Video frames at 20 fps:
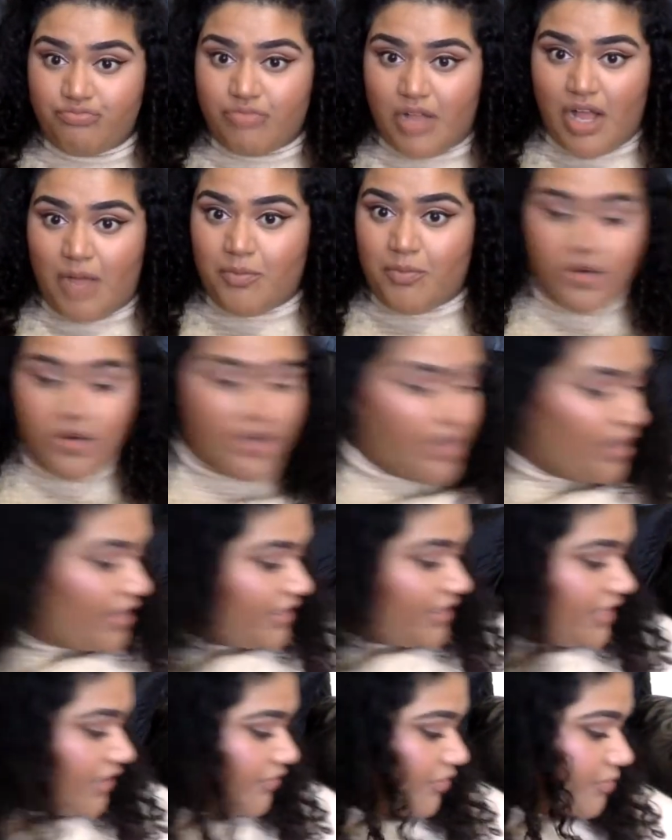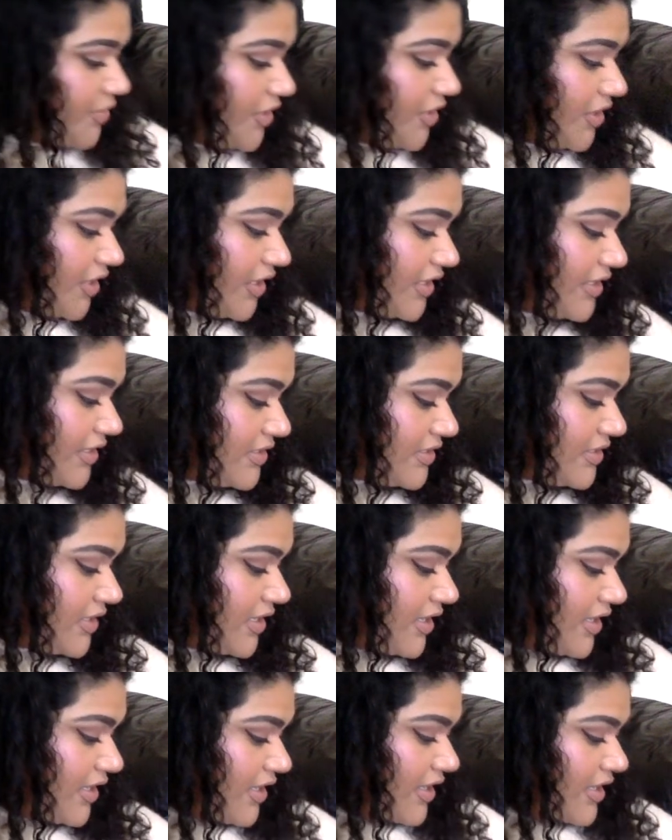I'm not going to hide that from you guys.
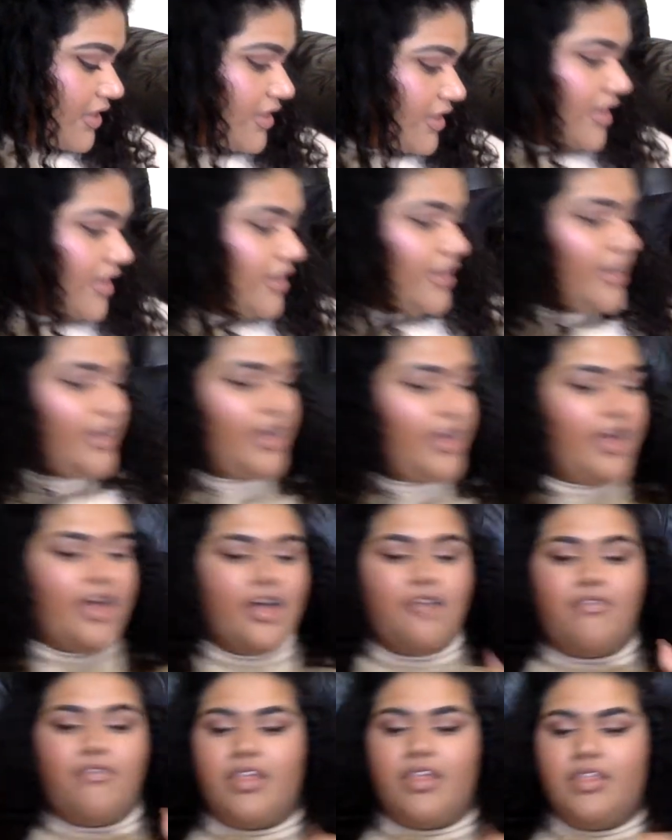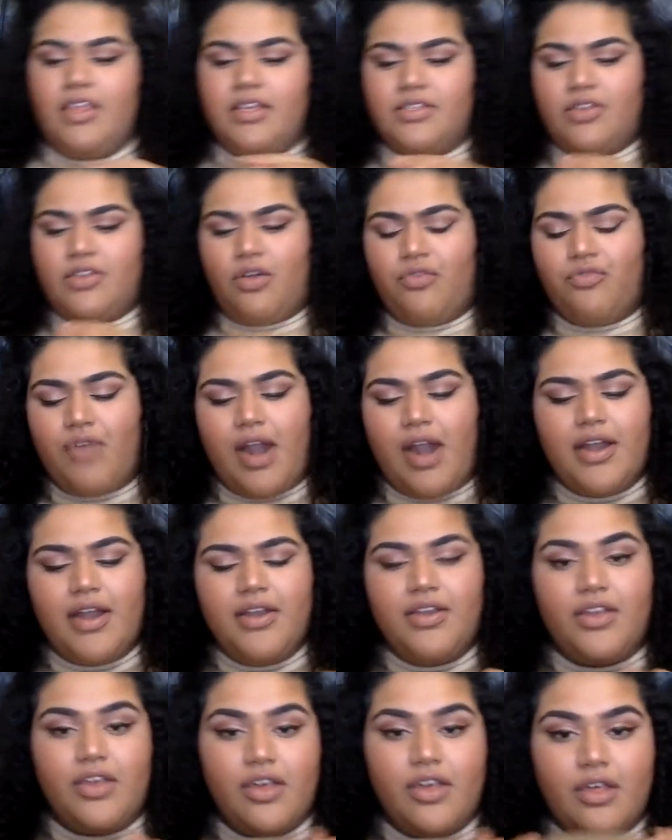Then I have this
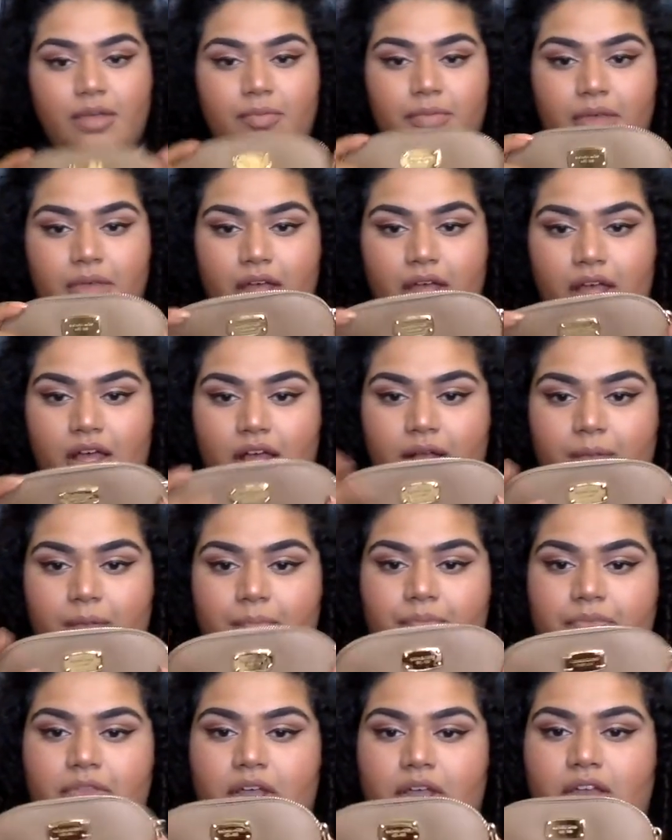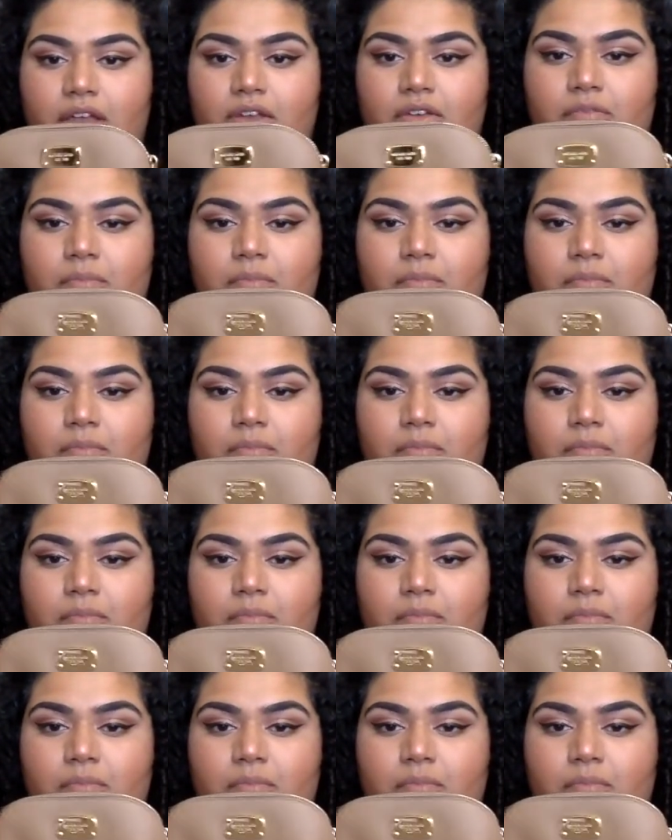random um, kind of